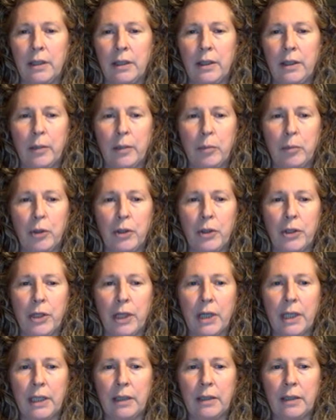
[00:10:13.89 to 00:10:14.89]
You could put the
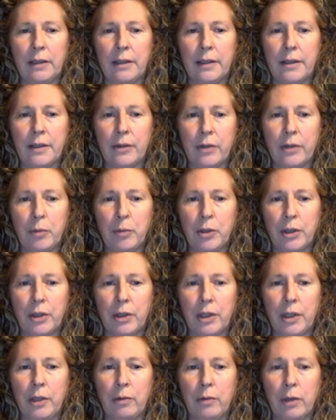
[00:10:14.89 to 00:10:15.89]
title, the description,
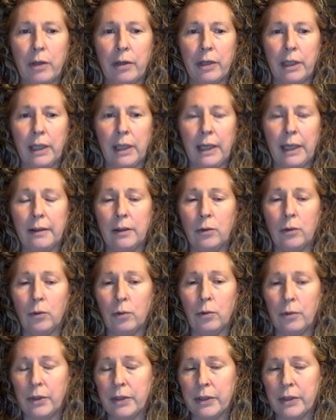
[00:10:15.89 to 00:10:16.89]
the URL, and the
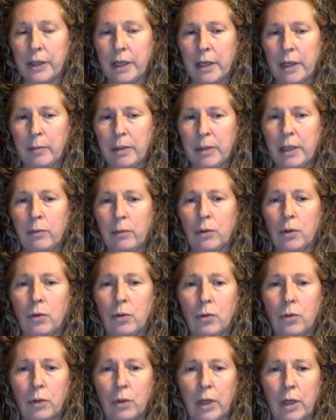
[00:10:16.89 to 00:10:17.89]
author's name, and they would
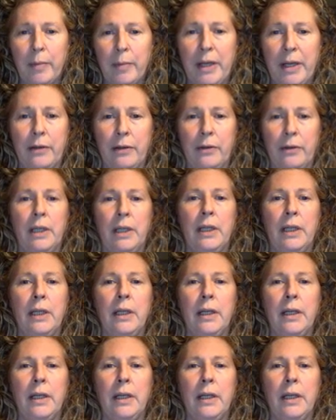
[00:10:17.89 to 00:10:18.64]
all come out.